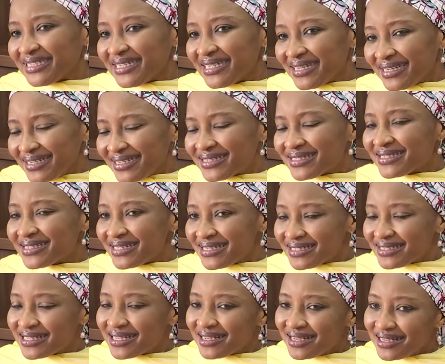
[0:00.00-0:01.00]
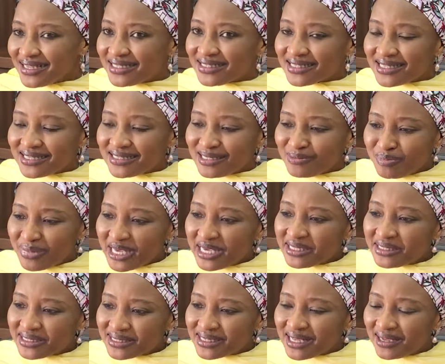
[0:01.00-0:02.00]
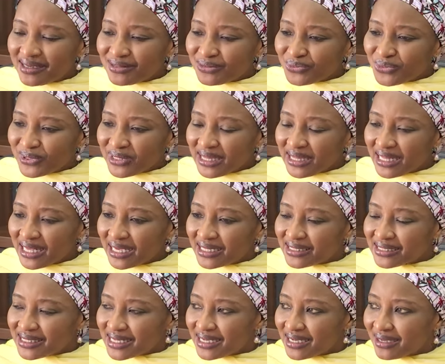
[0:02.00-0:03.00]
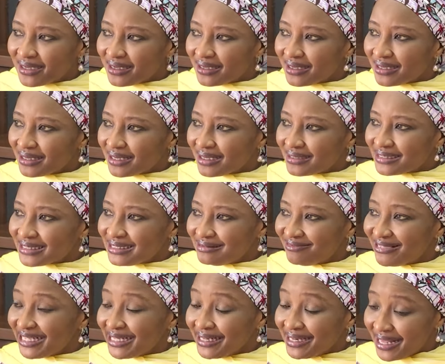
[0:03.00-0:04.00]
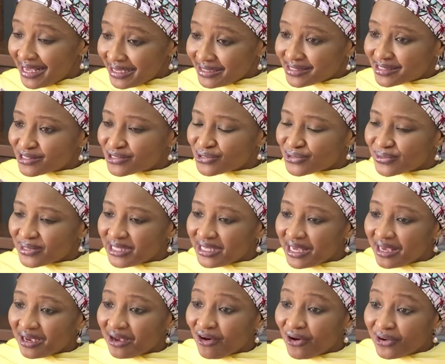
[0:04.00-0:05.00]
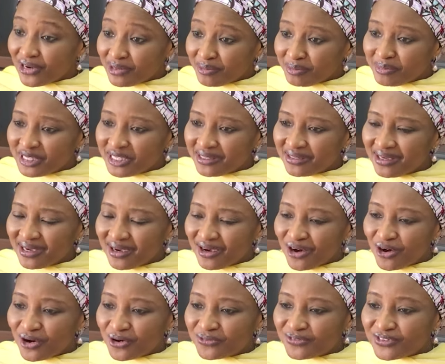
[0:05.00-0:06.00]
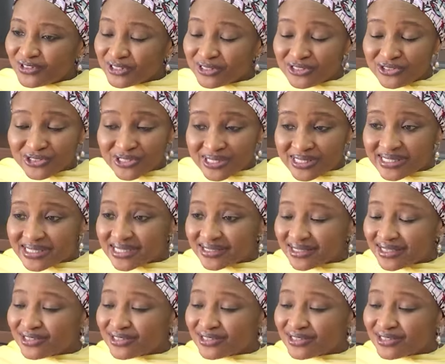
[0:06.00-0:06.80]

it's a debate, and one that relates to the economy of not just the